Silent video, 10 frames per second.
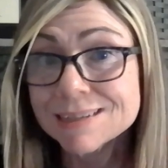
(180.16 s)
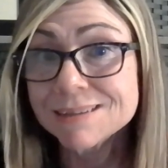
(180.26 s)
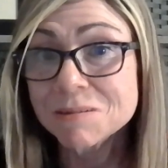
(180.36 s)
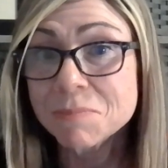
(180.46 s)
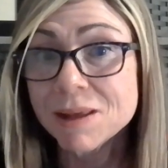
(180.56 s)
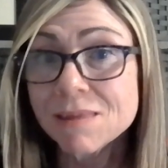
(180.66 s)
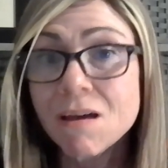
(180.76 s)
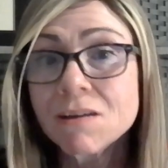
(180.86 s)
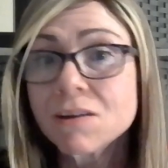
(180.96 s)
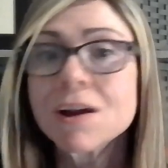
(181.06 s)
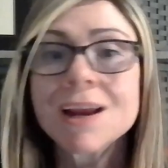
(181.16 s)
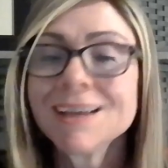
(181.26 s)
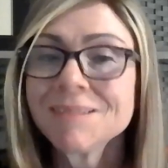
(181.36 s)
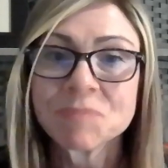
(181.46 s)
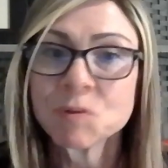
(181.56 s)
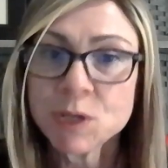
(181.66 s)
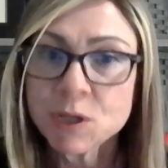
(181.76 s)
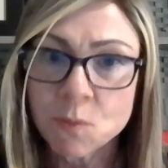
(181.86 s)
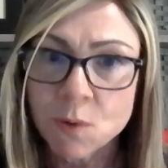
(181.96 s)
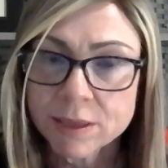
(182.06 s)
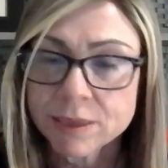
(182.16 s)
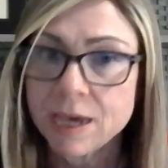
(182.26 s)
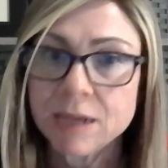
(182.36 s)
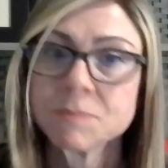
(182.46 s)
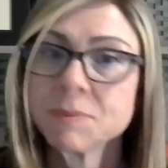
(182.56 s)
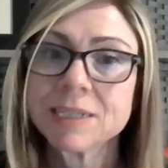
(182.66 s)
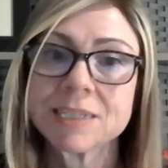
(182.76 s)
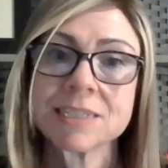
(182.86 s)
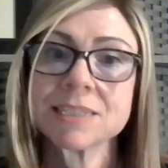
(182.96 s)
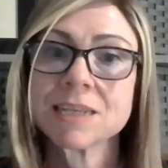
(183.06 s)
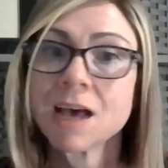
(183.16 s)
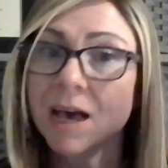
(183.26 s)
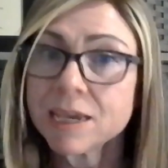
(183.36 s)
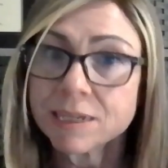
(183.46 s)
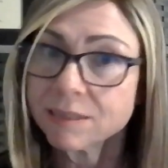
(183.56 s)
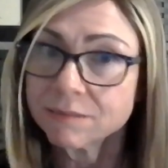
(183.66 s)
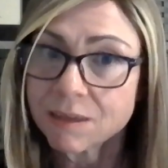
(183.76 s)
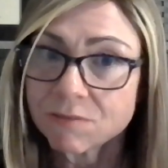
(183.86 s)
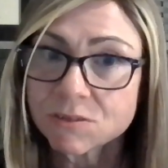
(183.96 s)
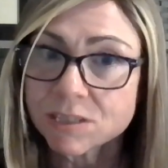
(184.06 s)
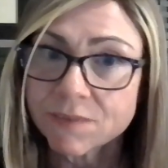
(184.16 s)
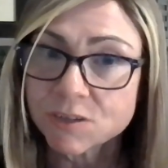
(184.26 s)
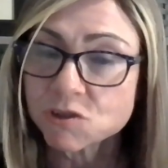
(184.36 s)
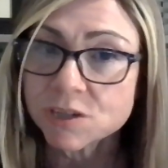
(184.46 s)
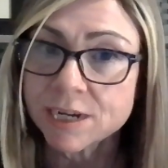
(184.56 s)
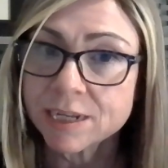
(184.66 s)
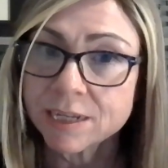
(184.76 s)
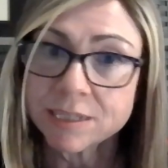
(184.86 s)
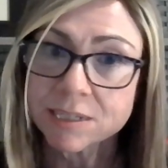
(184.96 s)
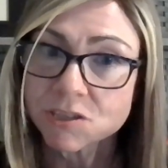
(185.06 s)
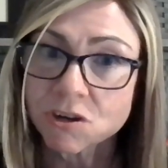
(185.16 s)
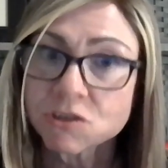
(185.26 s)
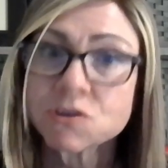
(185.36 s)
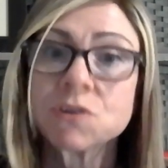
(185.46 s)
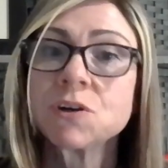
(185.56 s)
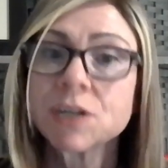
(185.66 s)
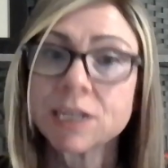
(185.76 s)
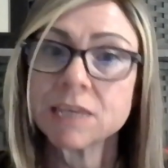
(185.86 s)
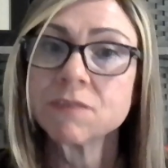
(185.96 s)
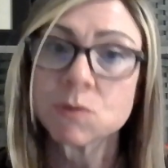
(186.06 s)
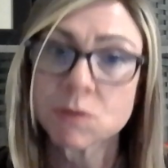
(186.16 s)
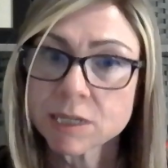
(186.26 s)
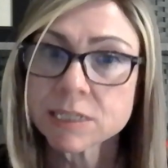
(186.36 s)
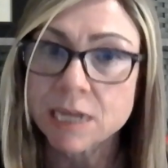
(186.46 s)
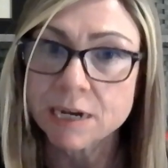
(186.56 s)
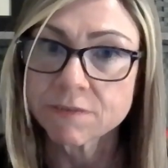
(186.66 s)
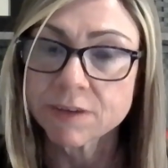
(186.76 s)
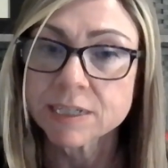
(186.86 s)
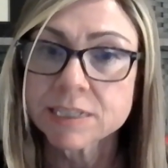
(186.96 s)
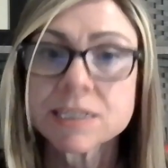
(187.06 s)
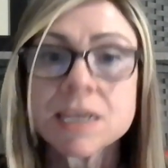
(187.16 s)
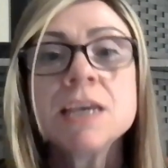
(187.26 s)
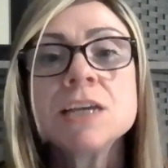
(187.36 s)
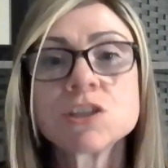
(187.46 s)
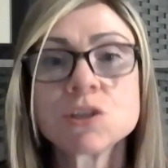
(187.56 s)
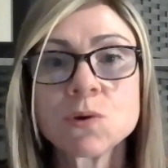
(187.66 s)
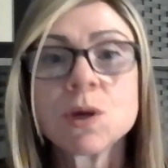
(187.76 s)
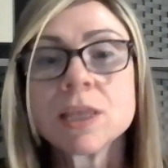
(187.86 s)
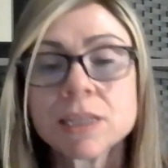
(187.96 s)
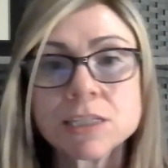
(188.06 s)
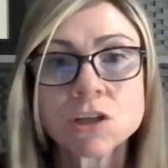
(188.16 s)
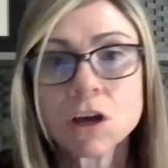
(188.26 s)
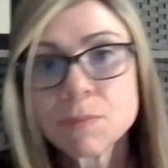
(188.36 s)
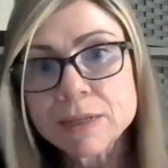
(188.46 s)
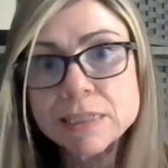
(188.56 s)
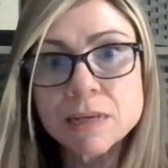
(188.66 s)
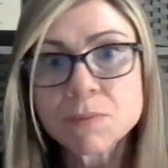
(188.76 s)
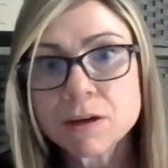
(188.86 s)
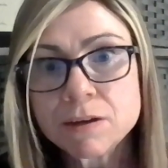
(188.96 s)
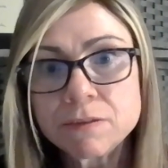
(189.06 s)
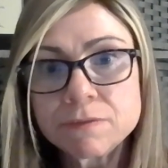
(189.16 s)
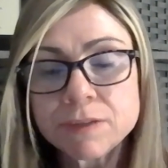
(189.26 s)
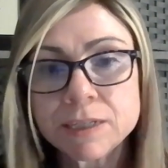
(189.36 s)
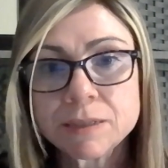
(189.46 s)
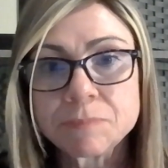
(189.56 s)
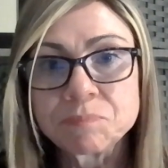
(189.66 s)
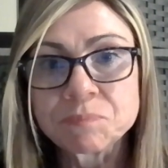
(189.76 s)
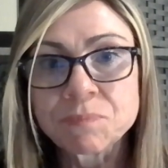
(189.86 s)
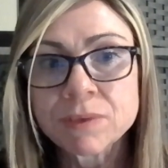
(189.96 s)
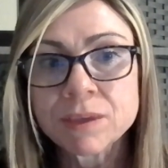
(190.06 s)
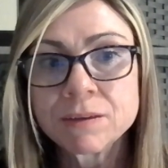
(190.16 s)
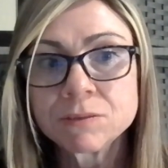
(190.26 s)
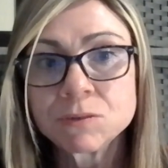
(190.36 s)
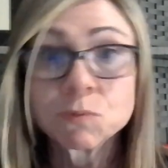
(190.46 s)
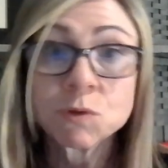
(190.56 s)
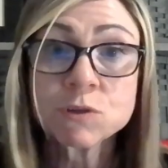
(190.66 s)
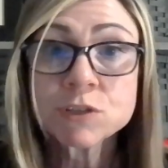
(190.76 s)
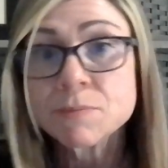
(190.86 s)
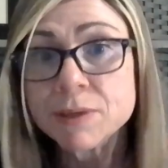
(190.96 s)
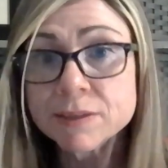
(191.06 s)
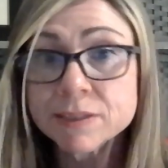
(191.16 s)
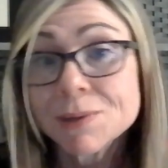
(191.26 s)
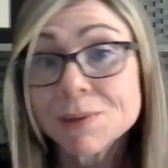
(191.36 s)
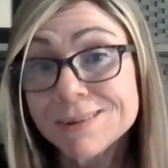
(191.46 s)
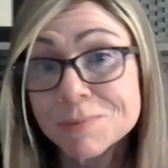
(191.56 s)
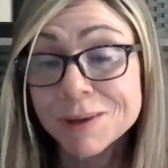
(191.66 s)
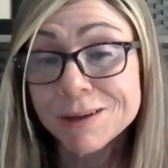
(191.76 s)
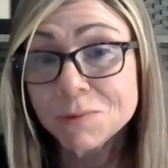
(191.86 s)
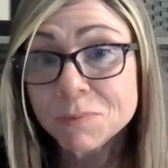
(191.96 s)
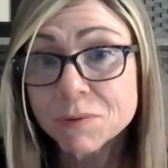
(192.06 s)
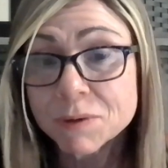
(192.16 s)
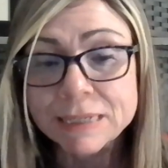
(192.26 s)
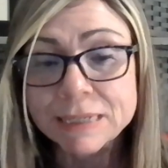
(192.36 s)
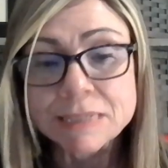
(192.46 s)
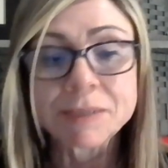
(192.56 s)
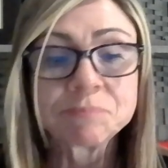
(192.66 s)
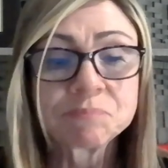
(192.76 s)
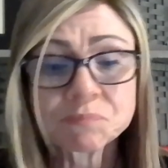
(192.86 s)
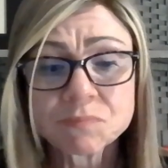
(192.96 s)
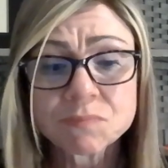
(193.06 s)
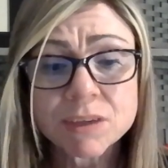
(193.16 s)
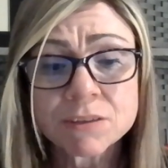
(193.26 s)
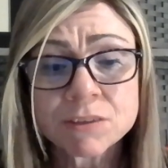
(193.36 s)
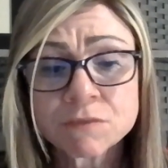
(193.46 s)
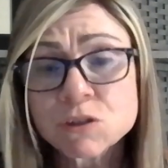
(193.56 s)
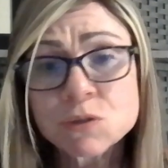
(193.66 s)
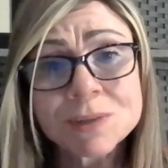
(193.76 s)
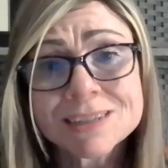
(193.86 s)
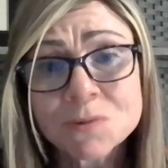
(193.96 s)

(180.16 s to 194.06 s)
a little bit longer, we don't want that, because high levels of estrogen and testosterone are going to give you a lot of side effects. So let's talk about some of the rumors and myths that we hear about hormone replacement. The first one is